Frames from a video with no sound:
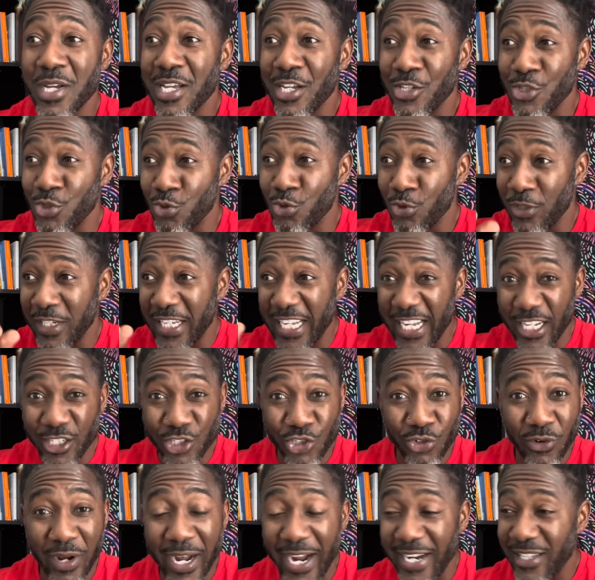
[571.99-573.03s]
You are
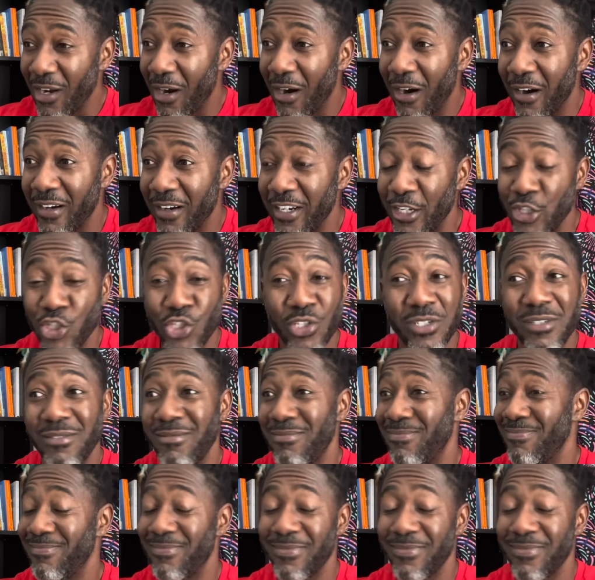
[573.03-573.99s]
trying hard and you